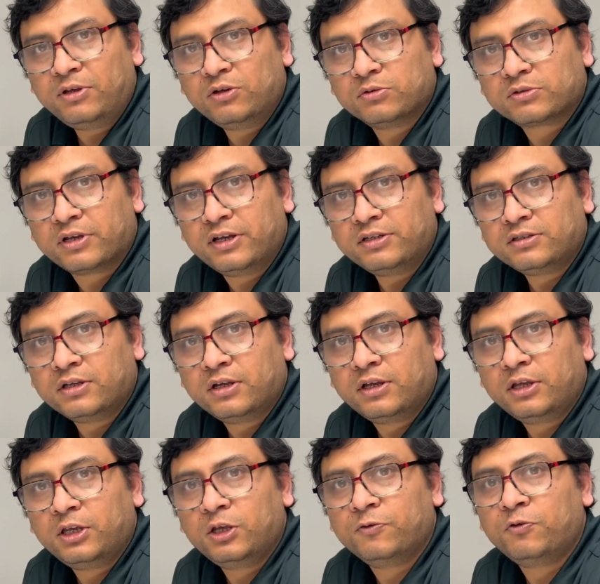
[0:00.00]
use case,
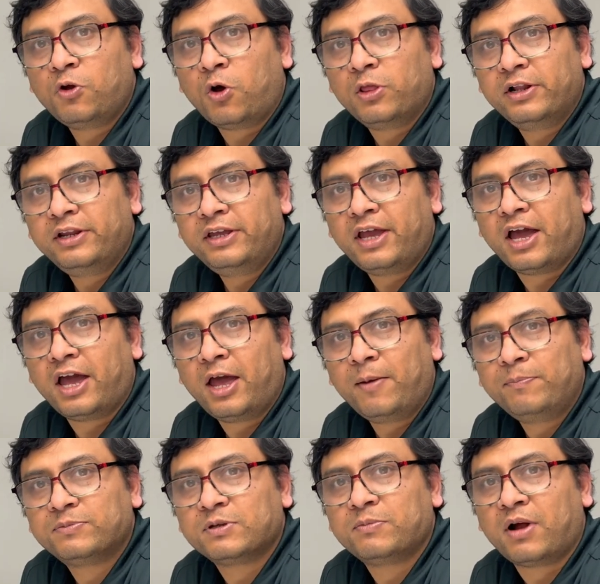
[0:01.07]
if you already have
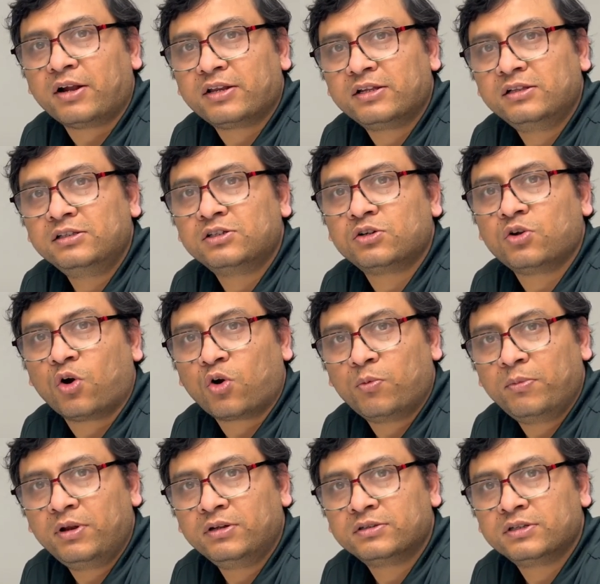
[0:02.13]
some articles or
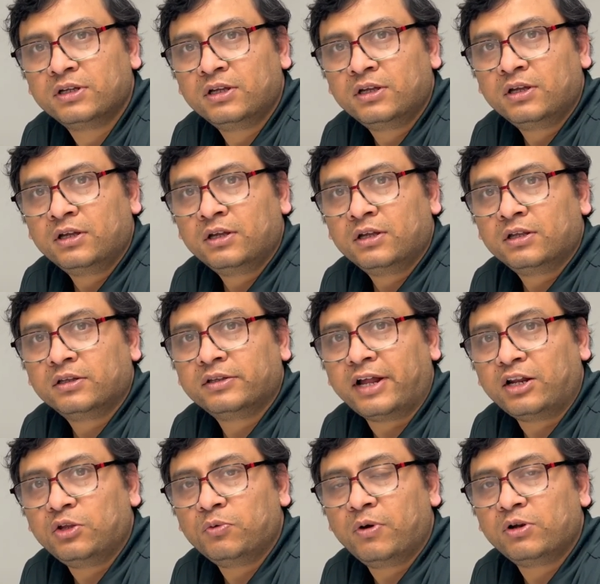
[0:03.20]
documents
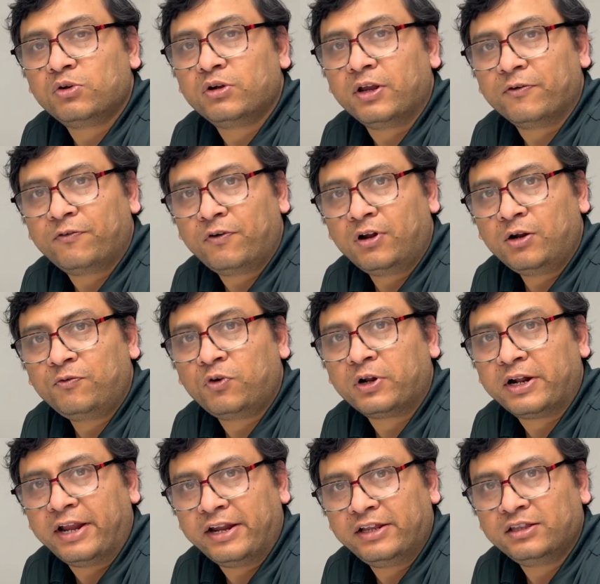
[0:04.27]
that you want to refer for
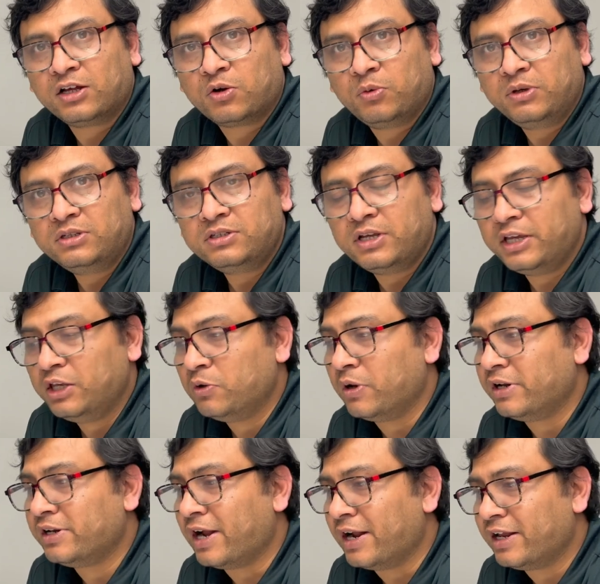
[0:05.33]
creating the quiz, you
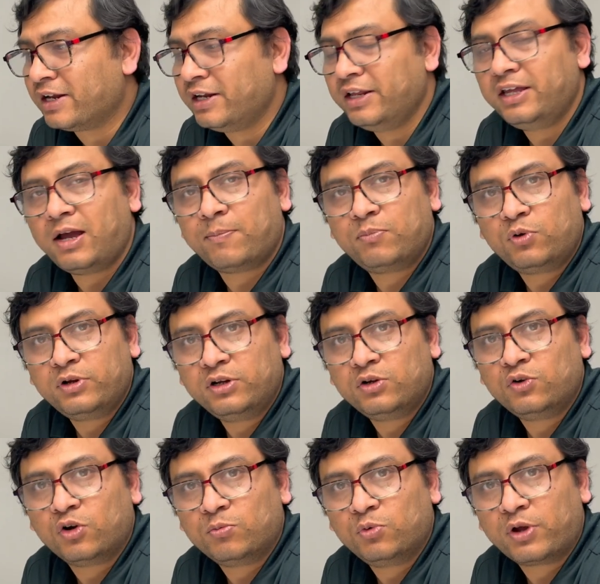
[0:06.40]
can directly upload into
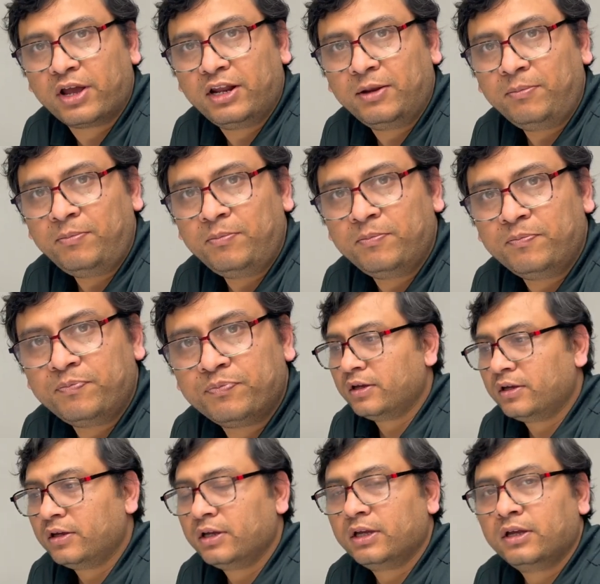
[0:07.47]
Notebook LM.
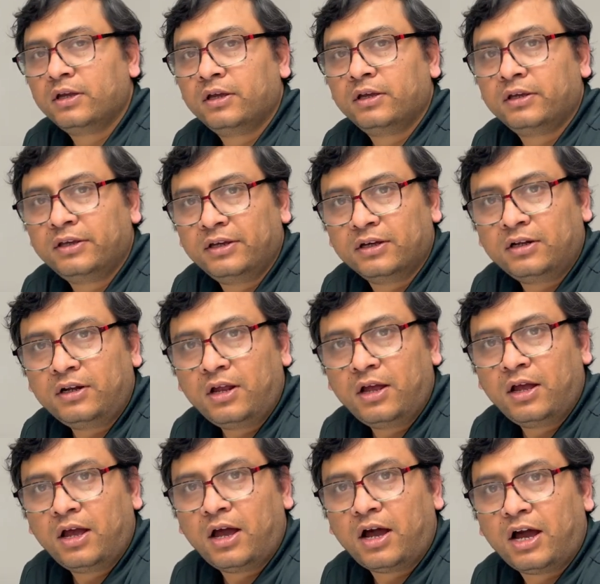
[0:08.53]
Here,
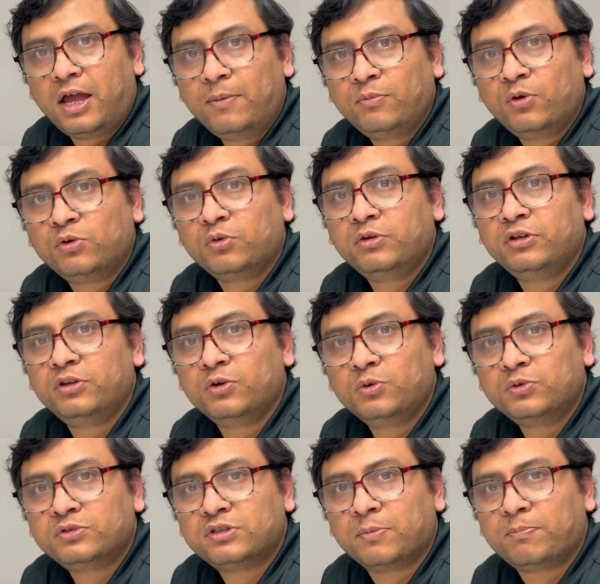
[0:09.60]
I am going to
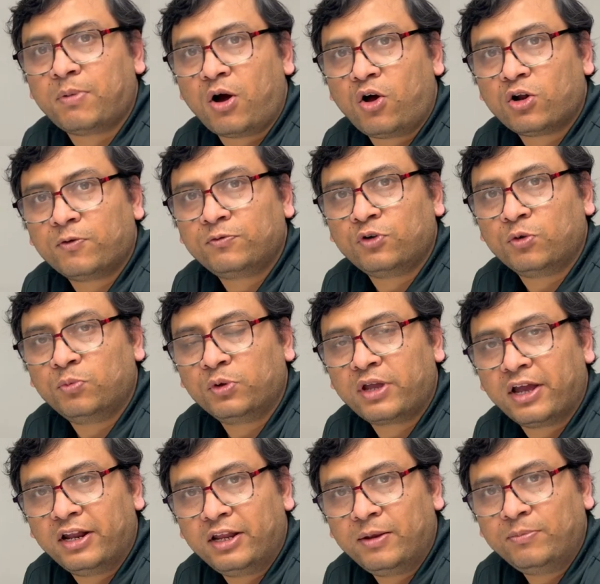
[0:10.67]
use the power of Notebook
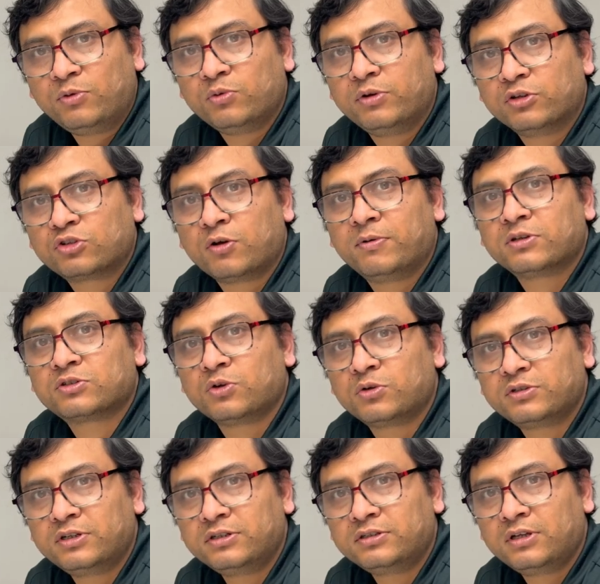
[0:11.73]
LM to discover
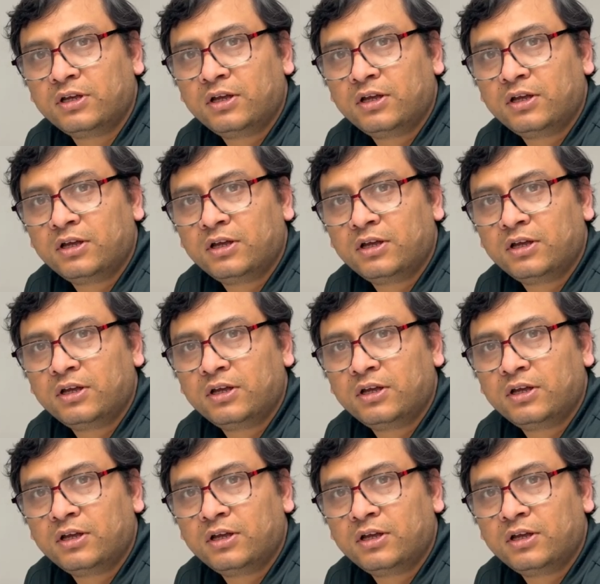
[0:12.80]
sources,